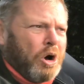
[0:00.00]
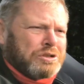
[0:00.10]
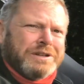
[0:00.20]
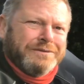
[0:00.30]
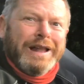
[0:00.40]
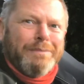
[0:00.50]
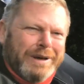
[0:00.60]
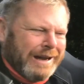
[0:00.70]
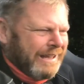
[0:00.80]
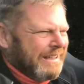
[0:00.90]
pot flat
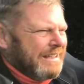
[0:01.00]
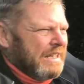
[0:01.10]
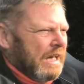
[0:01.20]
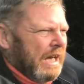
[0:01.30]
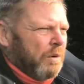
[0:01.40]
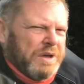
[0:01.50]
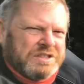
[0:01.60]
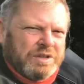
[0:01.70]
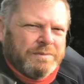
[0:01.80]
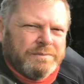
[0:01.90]
pack with
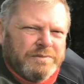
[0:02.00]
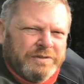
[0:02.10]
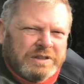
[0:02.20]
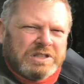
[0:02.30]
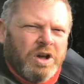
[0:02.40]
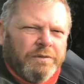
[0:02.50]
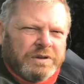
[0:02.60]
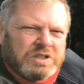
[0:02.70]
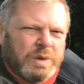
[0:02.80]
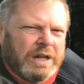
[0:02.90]
some filter
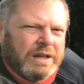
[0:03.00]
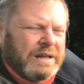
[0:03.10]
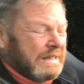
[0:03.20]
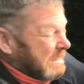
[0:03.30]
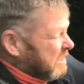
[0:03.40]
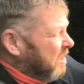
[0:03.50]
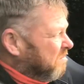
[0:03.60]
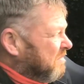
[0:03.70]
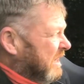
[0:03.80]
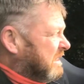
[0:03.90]
coffee as well. So
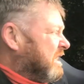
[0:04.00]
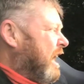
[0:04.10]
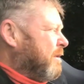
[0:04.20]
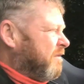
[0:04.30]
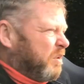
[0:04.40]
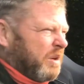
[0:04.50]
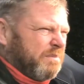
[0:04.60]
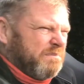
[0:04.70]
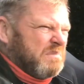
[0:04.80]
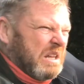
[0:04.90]
this time I've put a
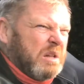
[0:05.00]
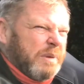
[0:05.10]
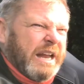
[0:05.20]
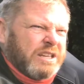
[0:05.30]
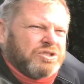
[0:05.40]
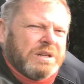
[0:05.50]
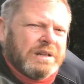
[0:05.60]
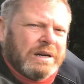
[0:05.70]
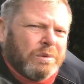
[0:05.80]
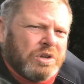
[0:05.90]
little bit extra in
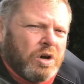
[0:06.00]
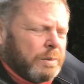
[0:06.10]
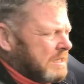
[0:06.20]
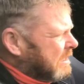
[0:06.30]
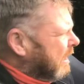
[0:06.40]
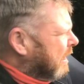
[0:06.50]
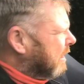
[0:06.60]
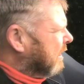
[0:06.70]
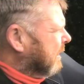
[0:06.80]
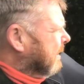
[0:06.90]
than I would normally
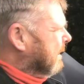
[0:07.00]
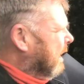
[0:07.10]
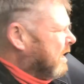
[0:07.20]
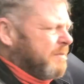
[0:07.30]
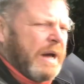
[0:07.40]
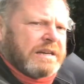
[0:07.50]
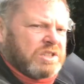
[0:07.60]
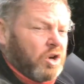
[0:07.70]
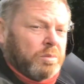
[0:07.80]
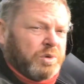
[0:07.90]
take, and the bag's
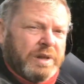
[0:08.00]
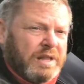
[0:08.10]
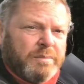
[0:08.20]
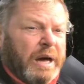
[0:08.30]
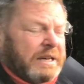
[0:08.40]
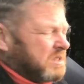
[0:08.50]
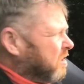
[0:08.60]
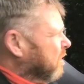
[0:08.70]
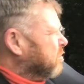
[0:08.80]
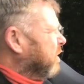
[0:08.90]
coped with it, the bike's
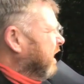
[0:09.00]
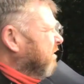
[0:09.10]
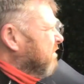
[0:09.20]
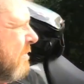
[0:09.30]
coped with it.